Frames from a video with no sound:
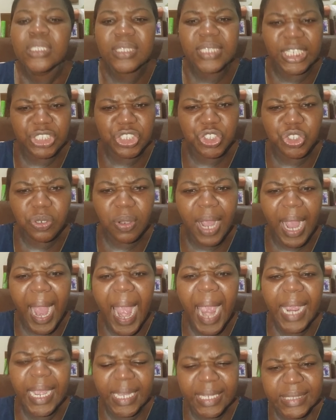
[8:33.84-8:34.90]
that you
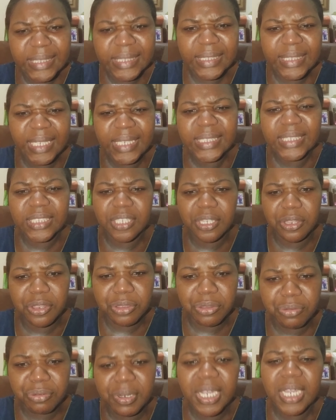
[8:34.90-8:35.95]
are in season
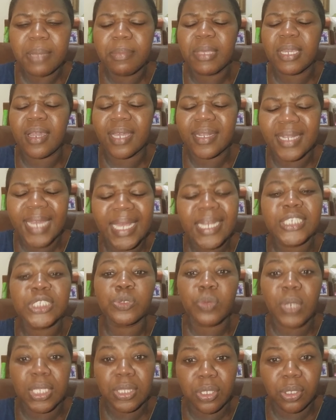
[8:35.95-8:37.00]
three, because that is
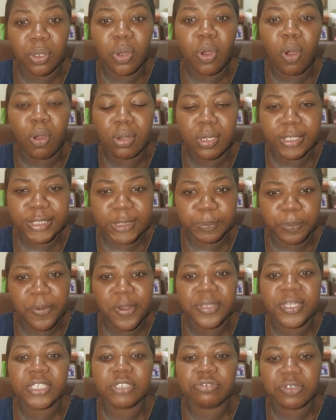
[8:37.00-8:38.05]
what the Holy
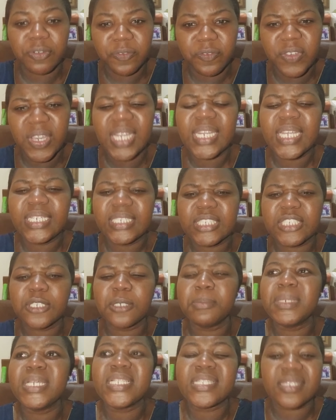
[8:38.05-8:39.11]
Spirit is revealing
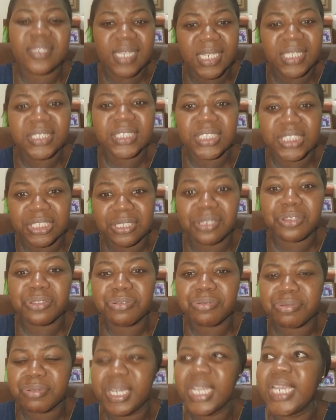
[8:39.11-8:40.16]
to me, season
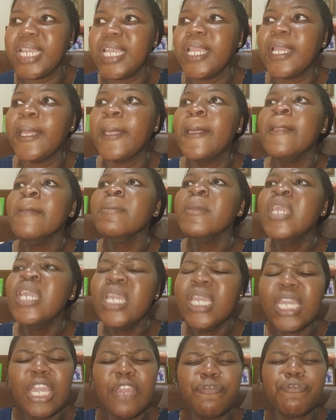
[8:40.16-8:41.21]
three
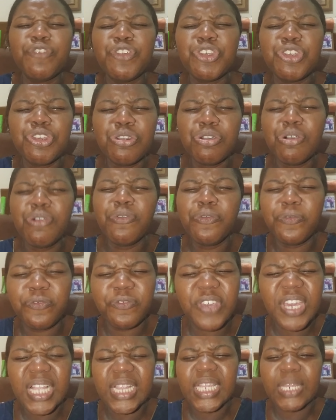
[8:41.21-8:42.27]
if you
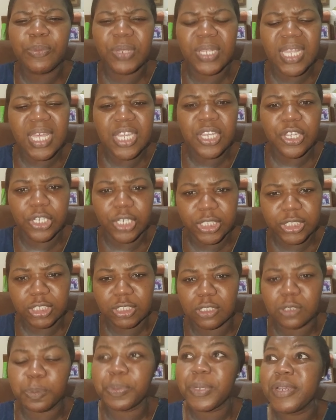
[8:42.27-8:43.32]
feel it within your
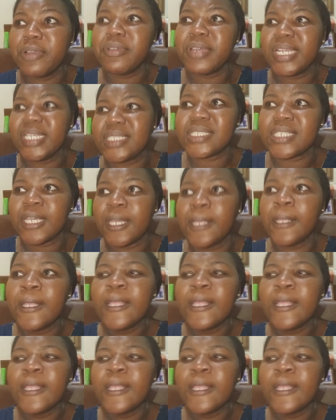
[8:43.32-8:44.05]
spirit